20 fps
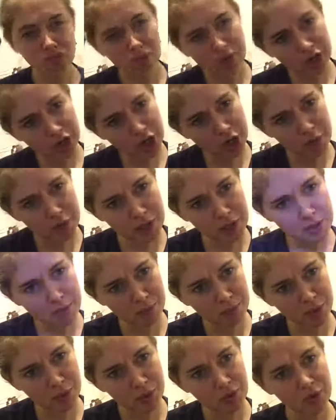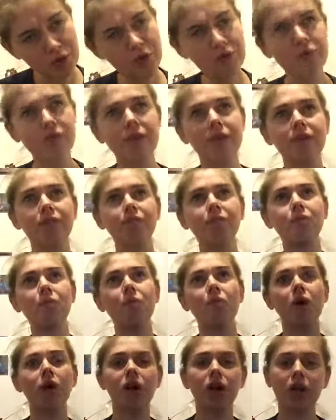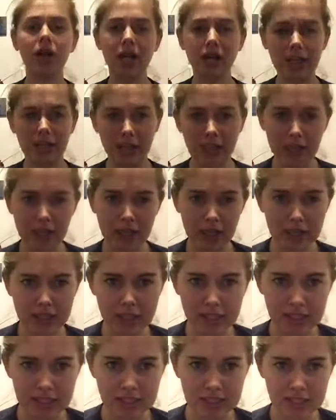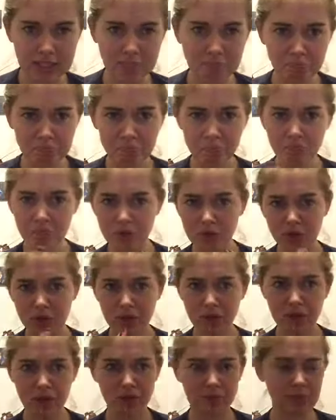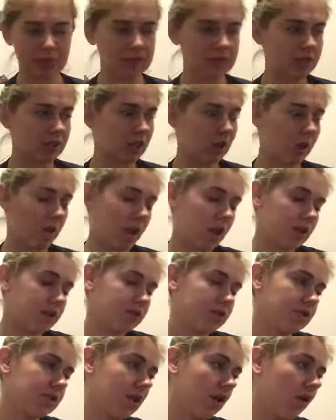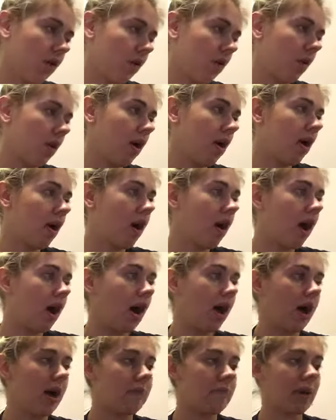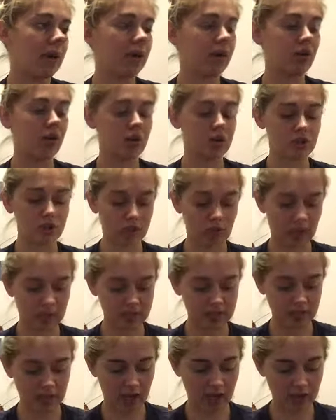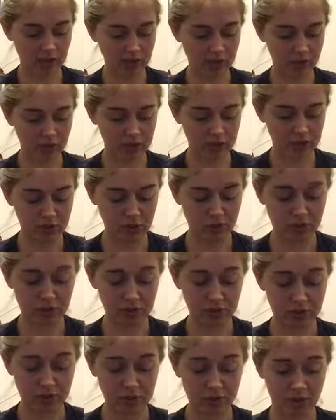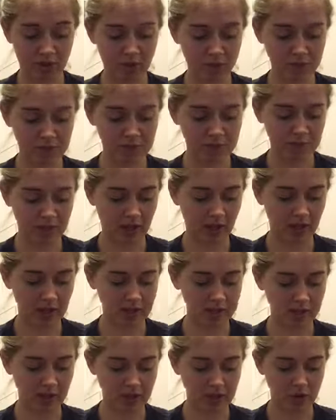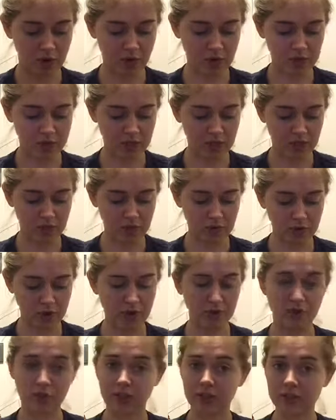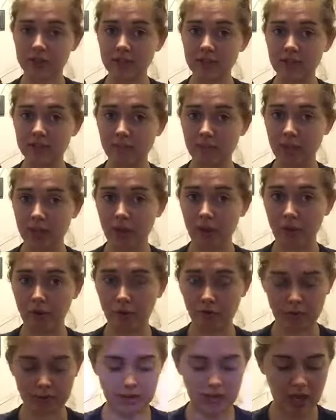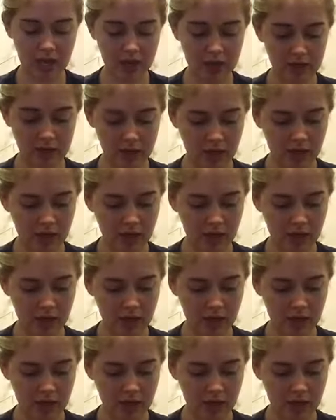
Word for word: Where can we improve and where can I like let things a little bit go on? So um, I encourage you guys to kind of learn to do that with yourselves because I've noticed a huge difference in my health with that.